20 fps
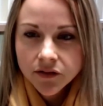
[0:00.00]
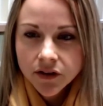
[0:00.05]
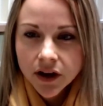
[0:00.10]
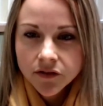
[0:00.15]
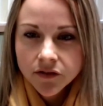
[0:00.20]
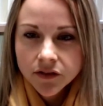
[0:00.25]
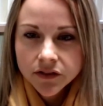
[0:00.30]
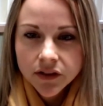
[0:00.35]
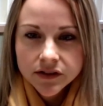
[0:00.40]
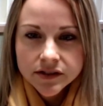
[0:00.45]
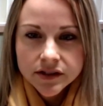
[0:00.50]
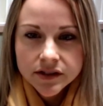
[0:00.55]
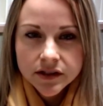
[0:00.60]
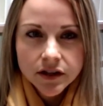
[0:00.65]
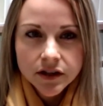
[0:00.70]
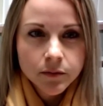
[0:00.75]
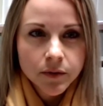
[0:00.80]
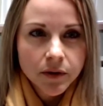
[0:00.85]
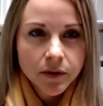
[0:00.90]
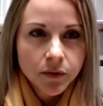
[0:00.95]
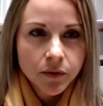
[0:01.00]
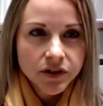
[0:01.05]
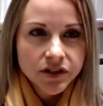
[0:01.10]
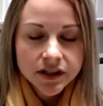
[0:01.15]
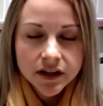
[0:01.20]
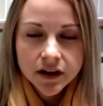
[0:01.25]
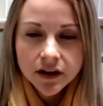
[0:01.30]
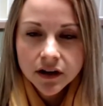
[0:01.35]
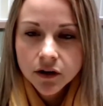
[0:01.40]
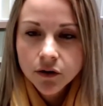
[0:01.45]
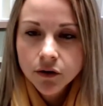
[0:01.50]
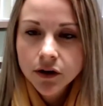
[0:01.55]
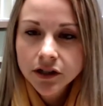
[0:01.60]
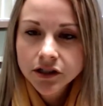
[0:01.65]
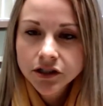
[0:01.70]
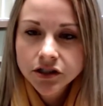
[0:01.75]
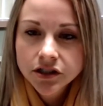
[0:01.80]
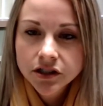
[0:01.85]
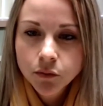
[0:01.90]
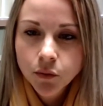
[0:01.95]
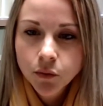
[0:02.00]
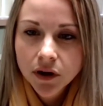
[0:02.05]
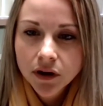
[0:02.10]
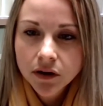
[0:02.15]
of covered this a little bit, but we just got a question.